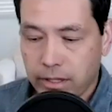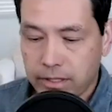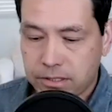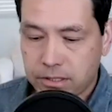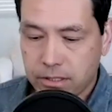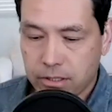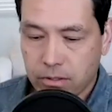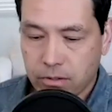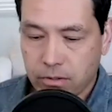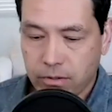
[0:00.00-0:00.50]
And
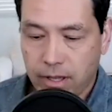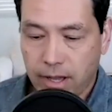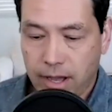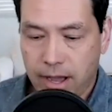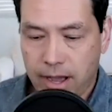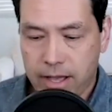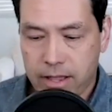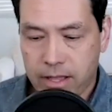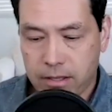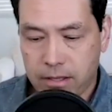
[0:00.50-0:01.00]
so
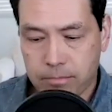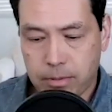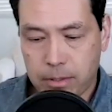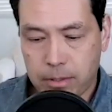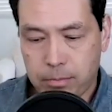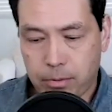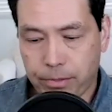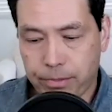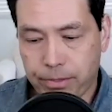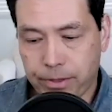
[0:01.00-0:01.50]
I think
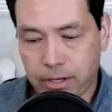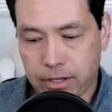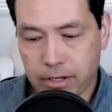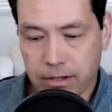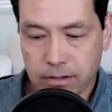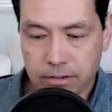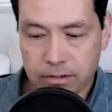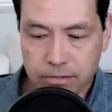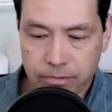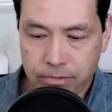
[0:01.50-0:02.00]
people think
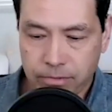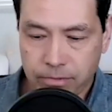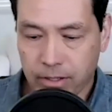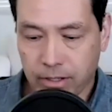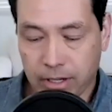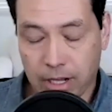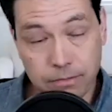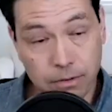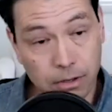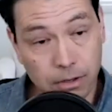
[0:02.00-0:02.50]
of
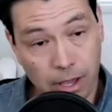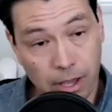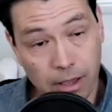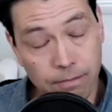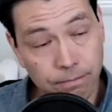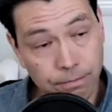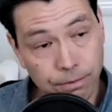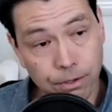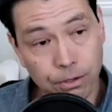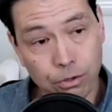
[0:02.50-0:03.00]
kind of a
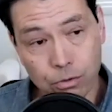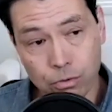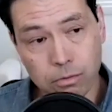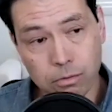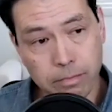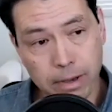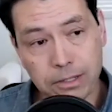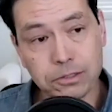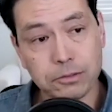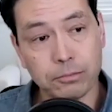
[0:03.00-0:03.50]
few
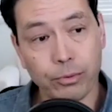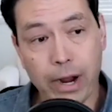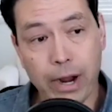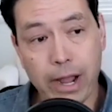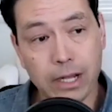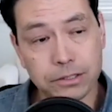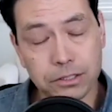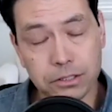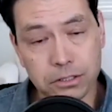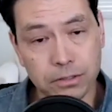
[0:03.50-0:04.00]
major
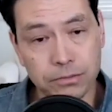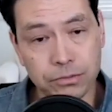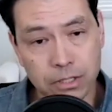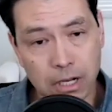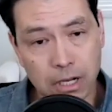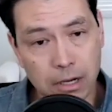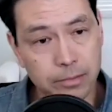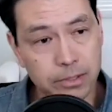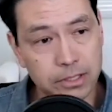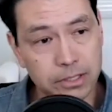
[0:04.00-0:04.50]
branches of
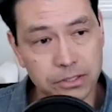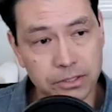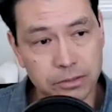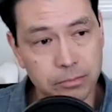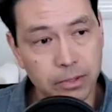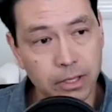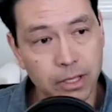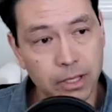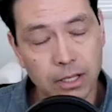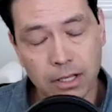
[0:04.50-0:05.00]

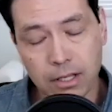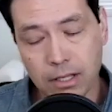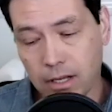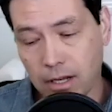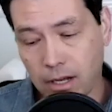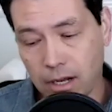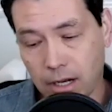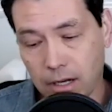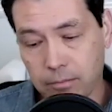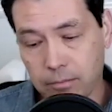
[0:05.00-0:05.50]
shamanism.
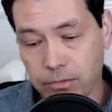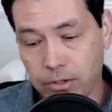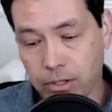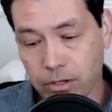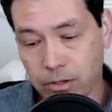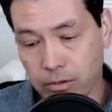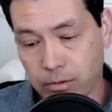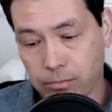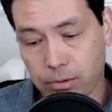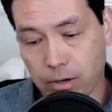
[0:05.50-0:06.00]

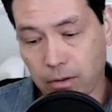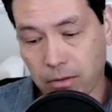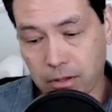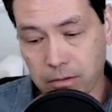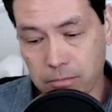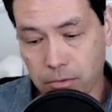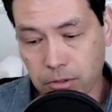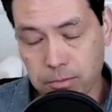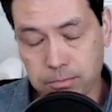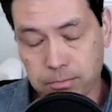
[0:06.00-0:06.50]
Probably
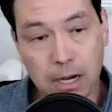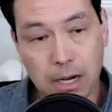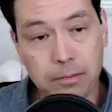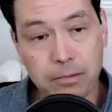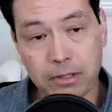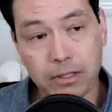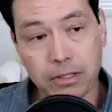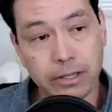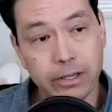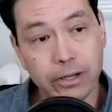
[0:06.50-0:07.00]
most
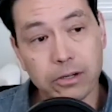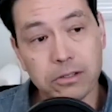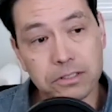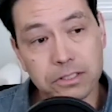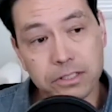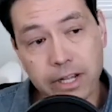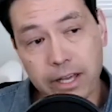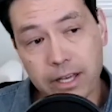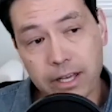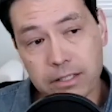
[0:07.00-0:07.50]
prominently here in the
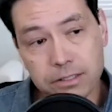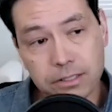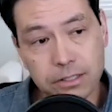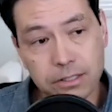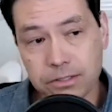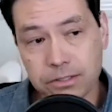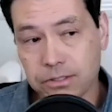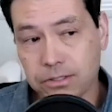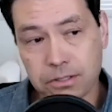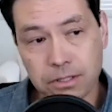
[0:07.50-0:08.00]
States
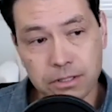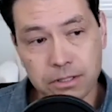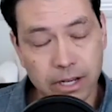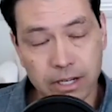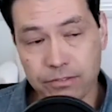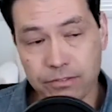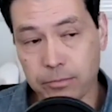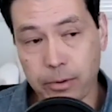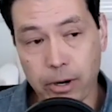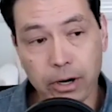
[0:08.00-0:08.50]
is the
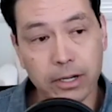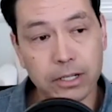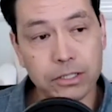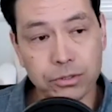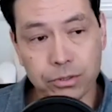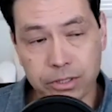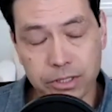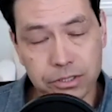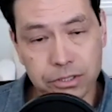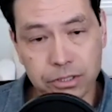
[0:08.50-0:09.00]
Native American
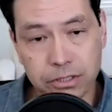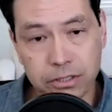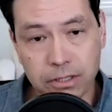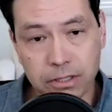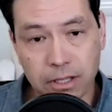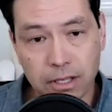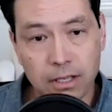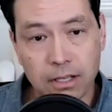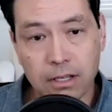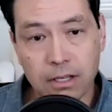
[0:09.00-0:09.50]
tradition,
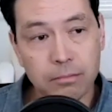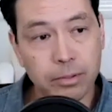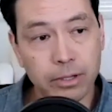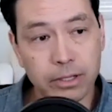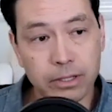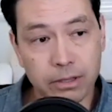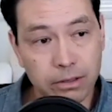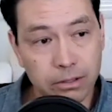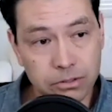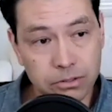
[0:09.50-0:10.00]

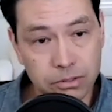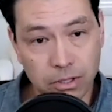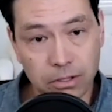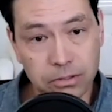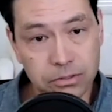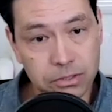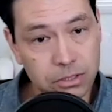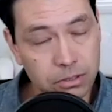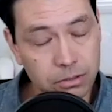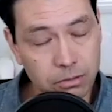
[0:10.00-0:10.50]
but there's
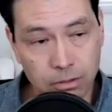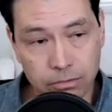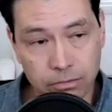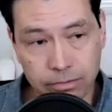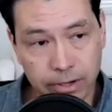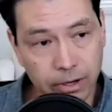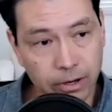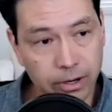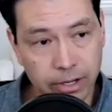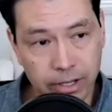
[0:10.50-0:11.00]
also a
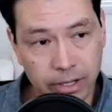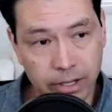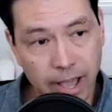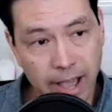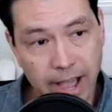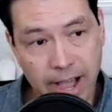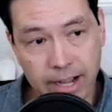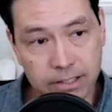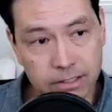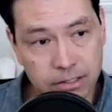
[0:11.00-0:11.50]
very
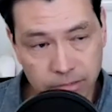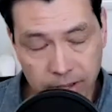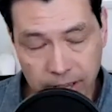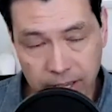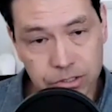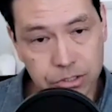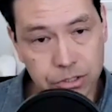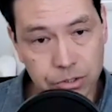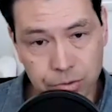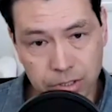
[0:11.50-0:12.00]
active
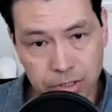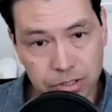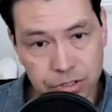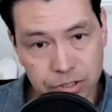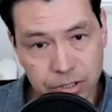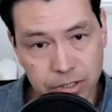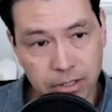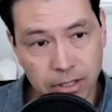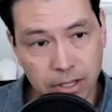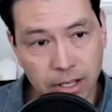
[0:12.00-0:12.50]
Asian
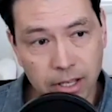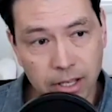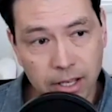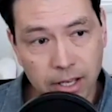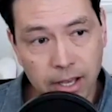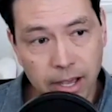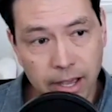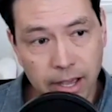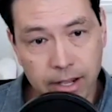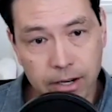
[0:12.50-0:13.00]
tradition.
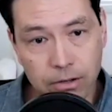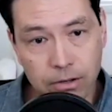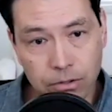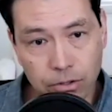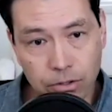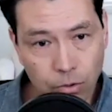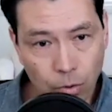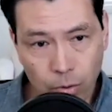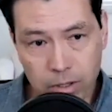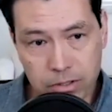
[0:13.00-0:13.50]
And
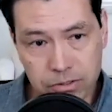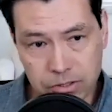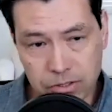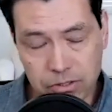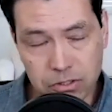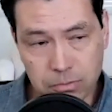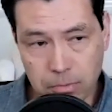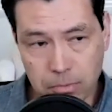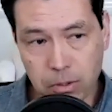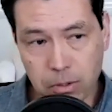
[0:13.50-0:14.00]
yours
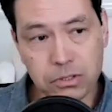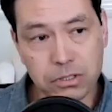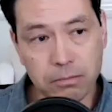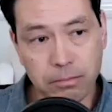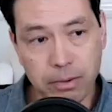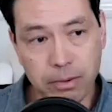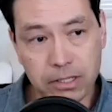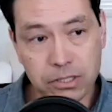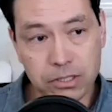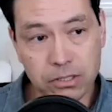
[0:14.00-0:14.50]
is mostly
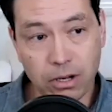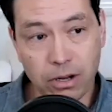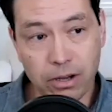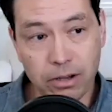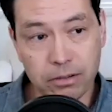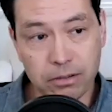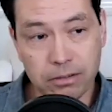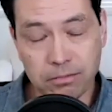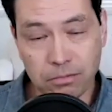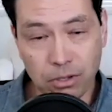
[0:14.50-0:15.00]
based
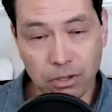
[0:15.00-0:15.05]
on